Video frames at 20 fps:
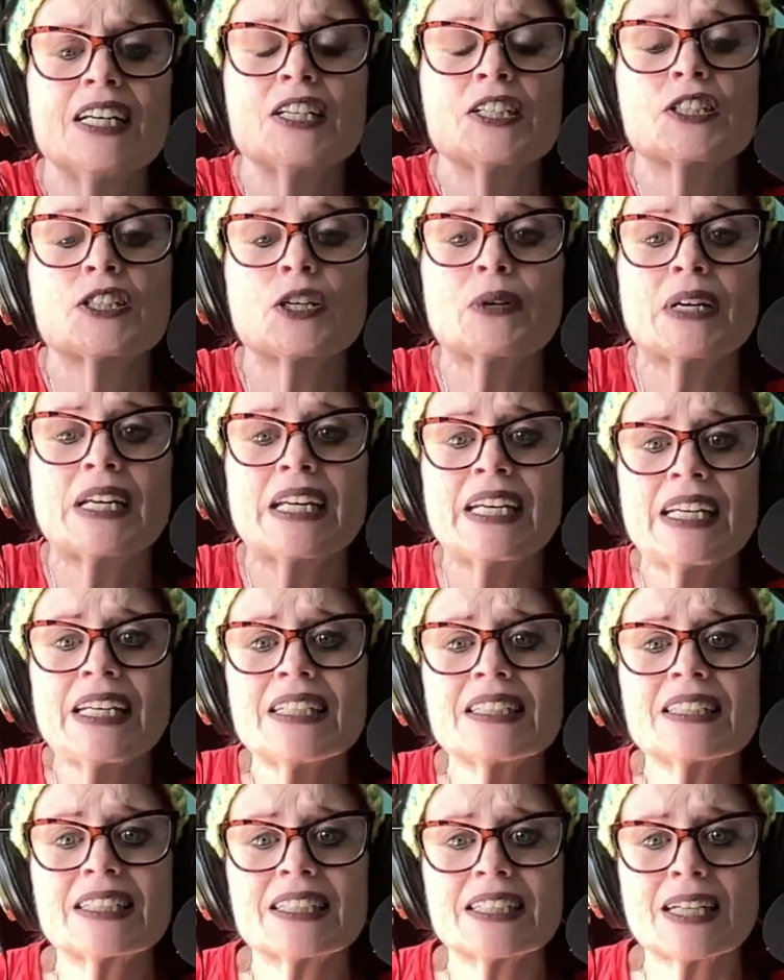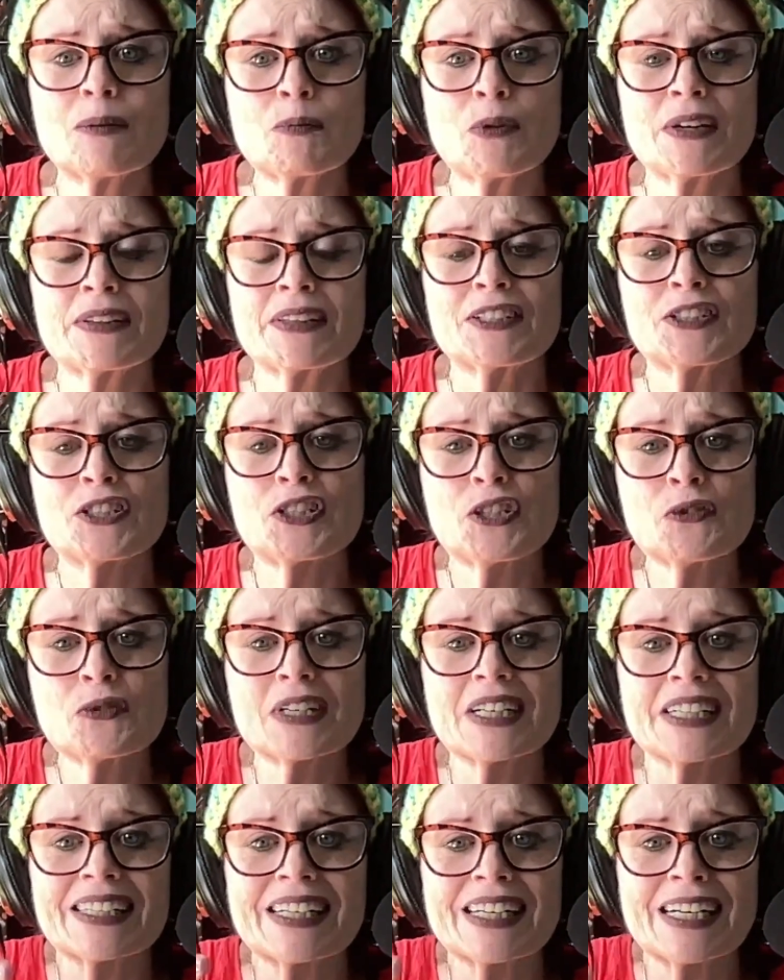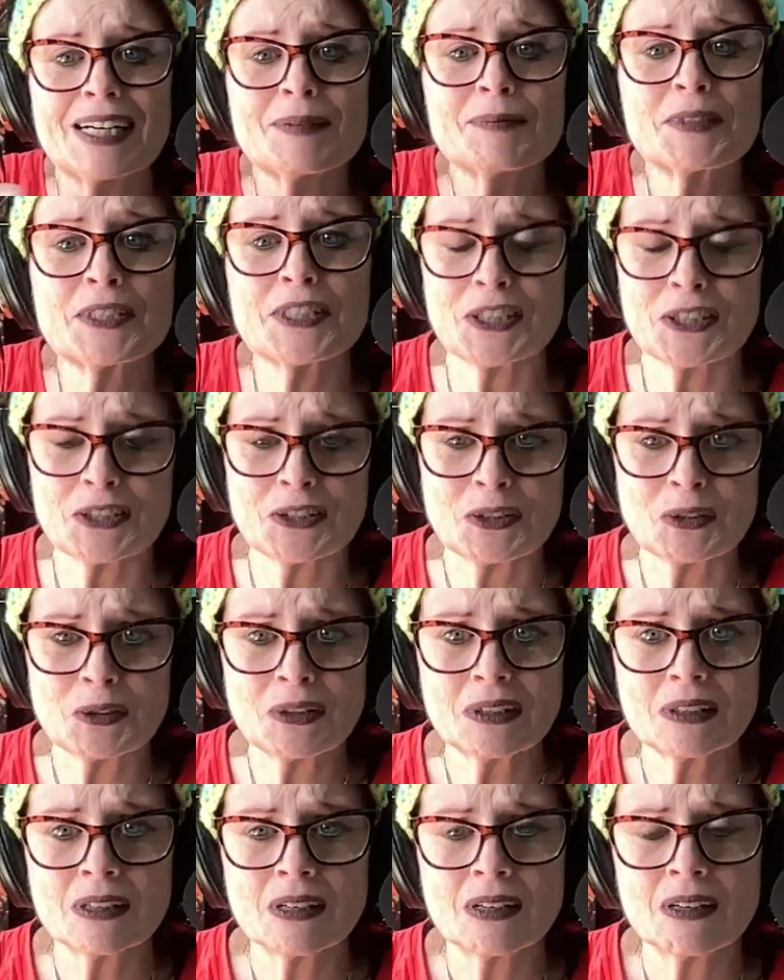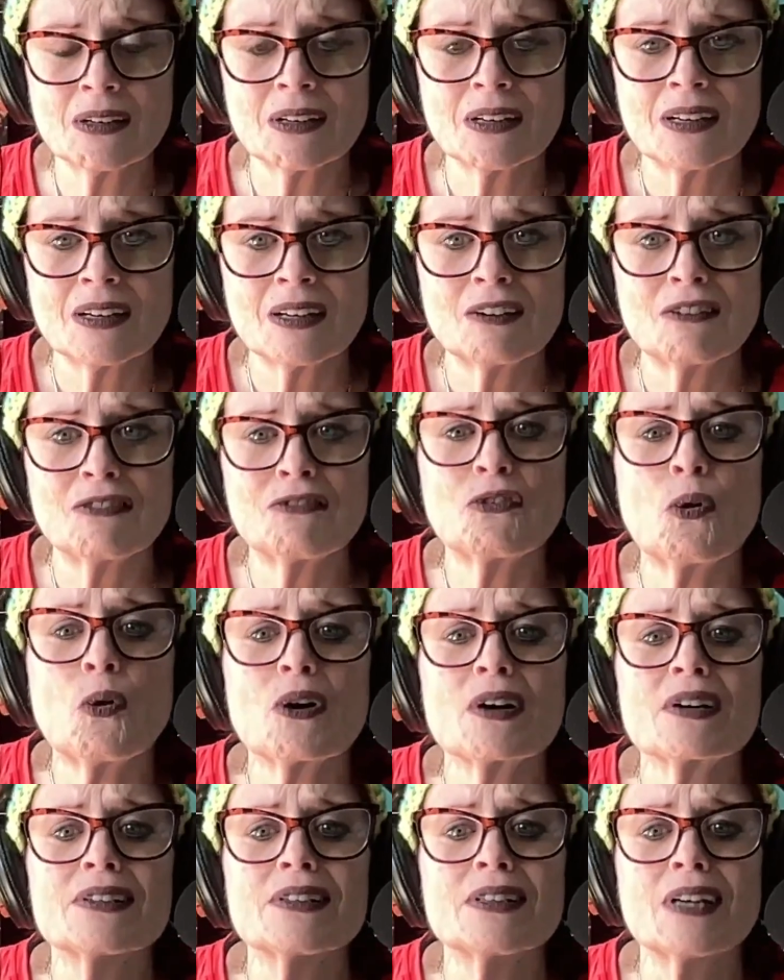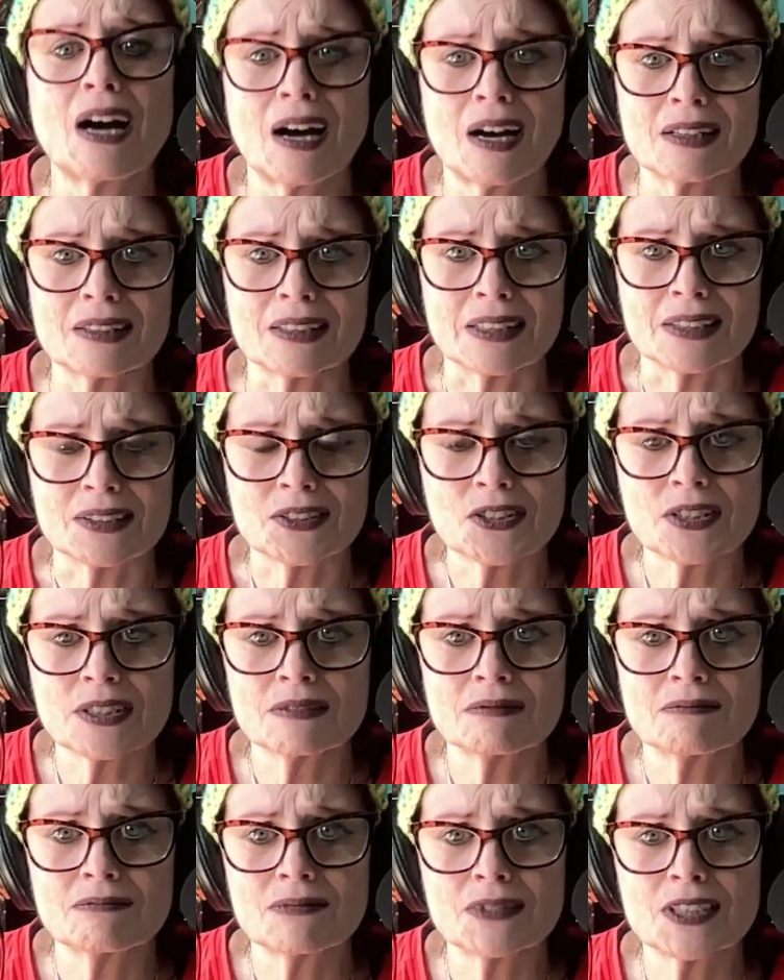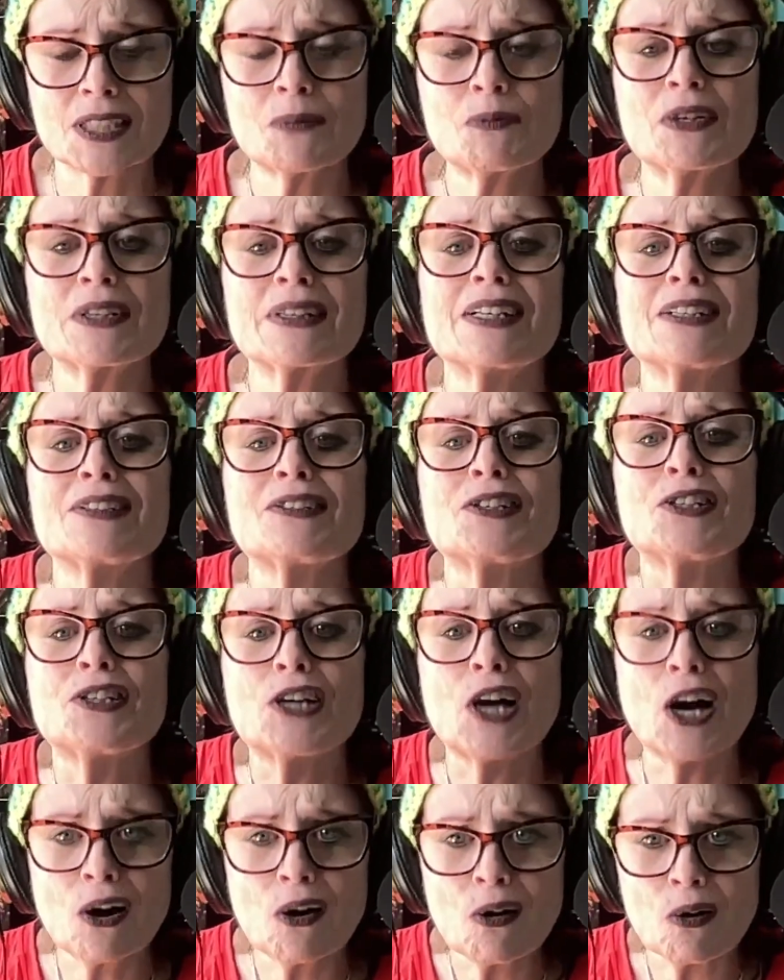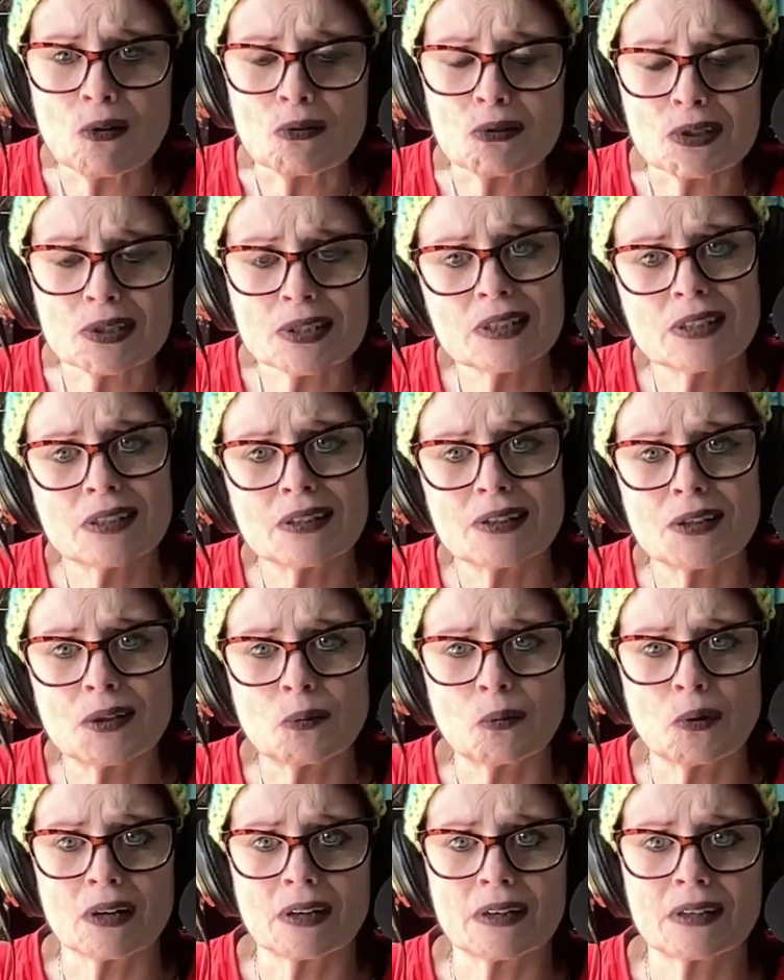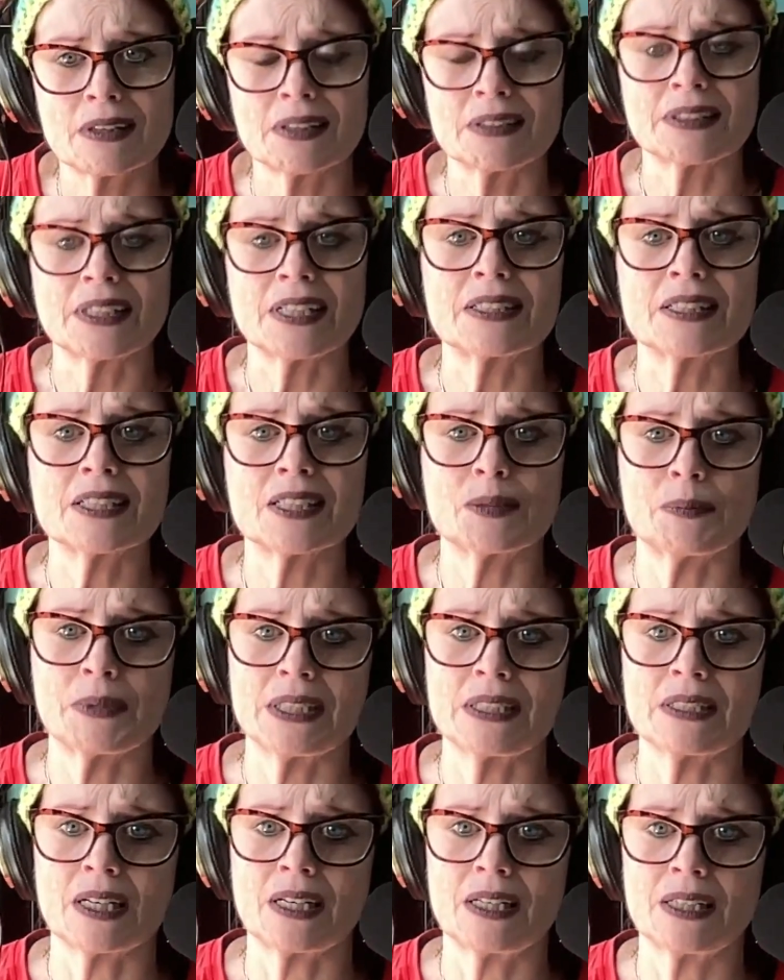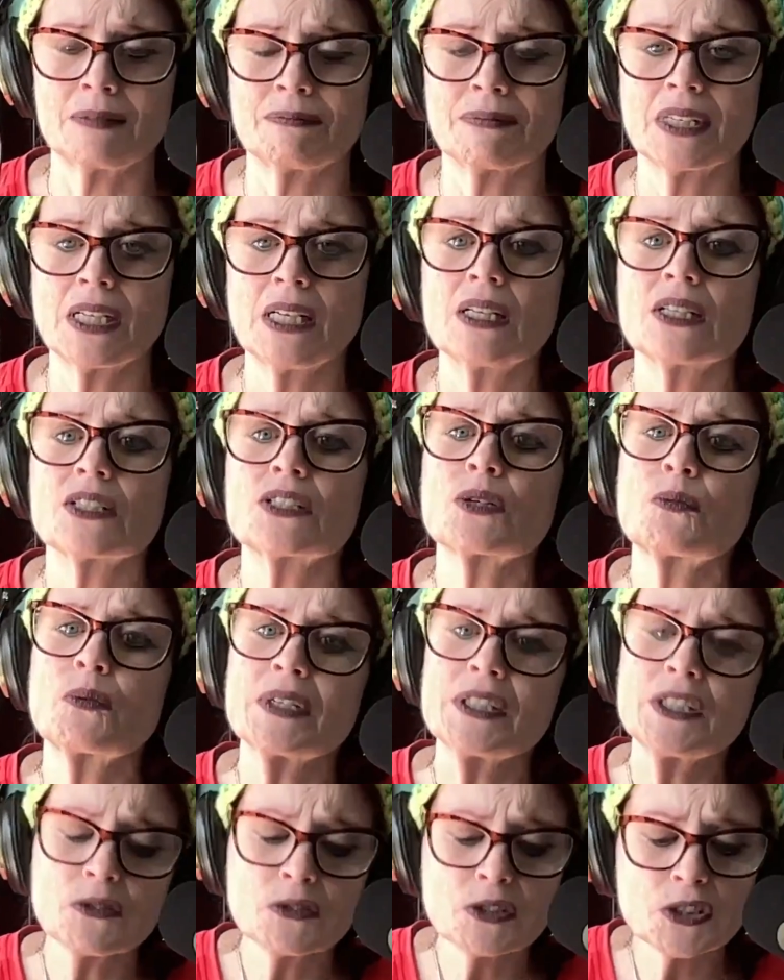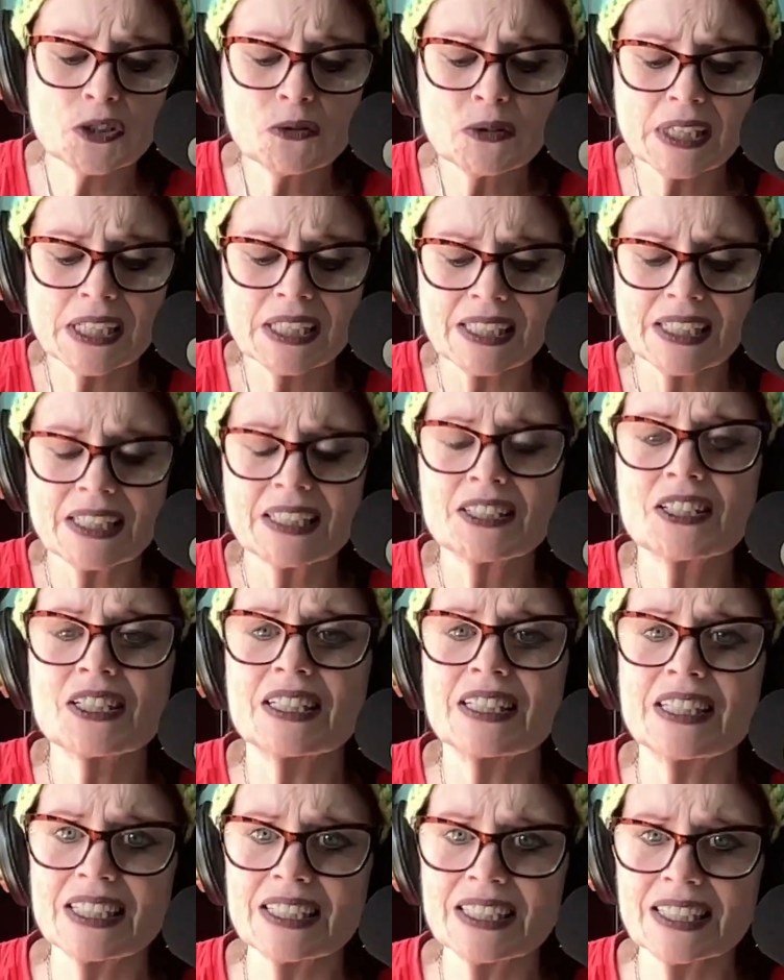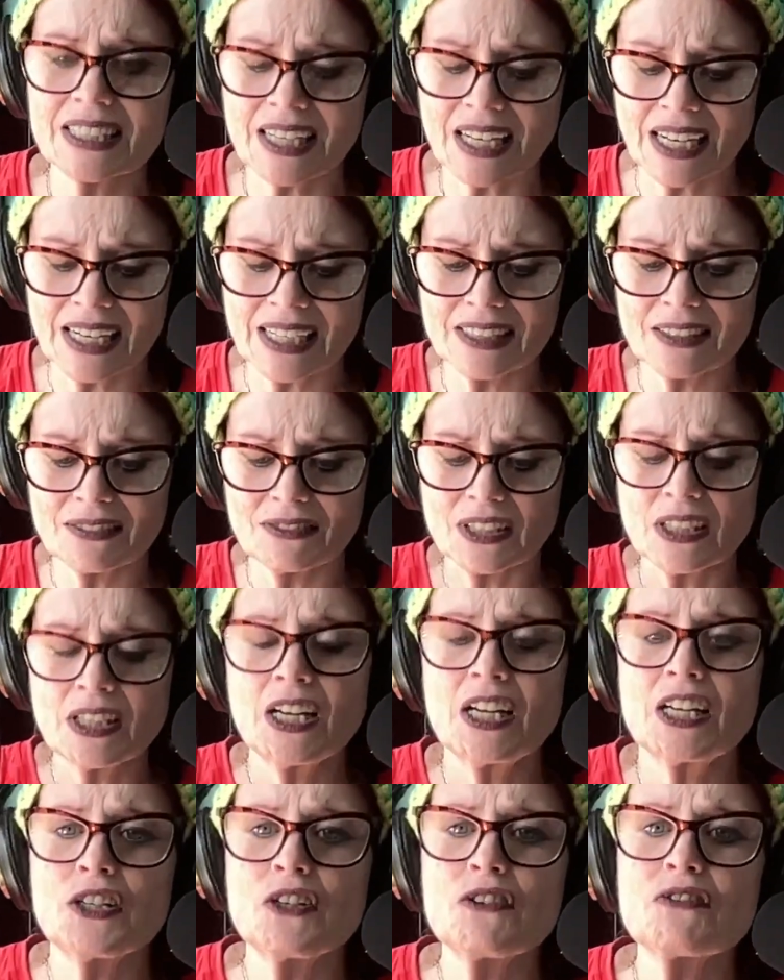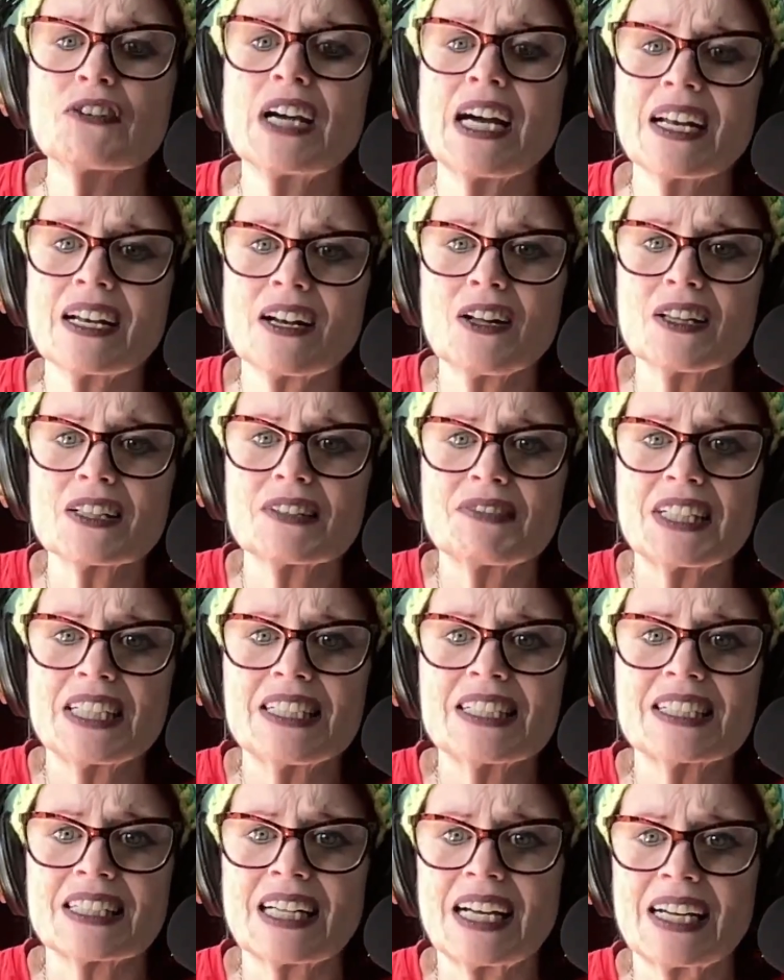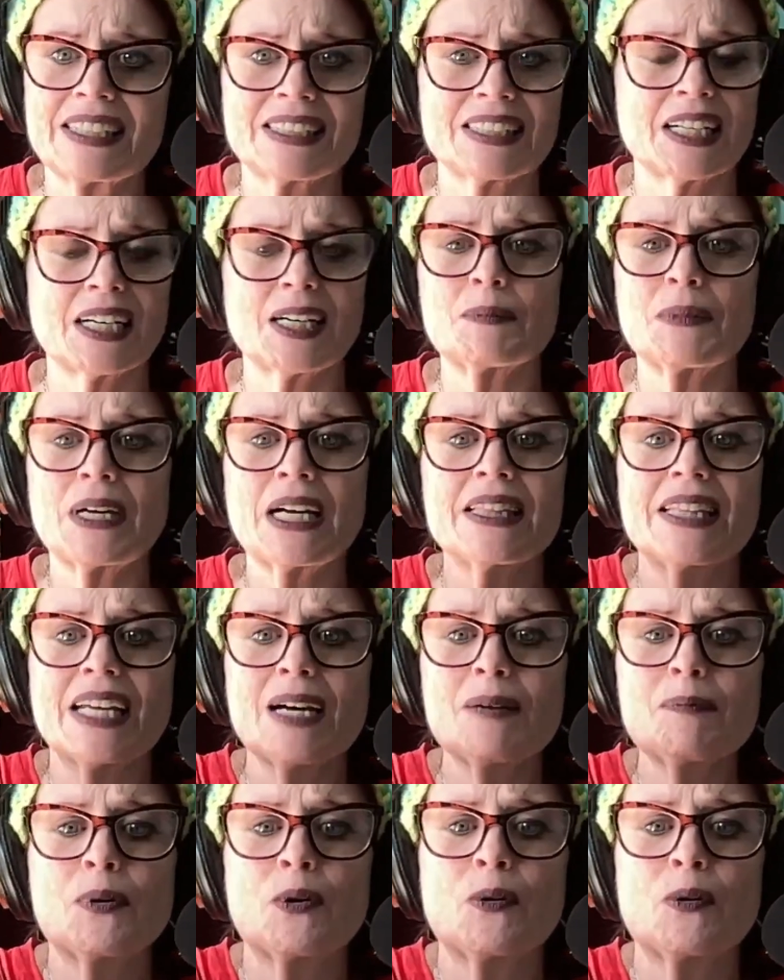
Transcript: So he is someone that you can come to for knowledge, someone that knows the work that needs to be done. So when you do get into this kind of a, you've got all of these lined up, at that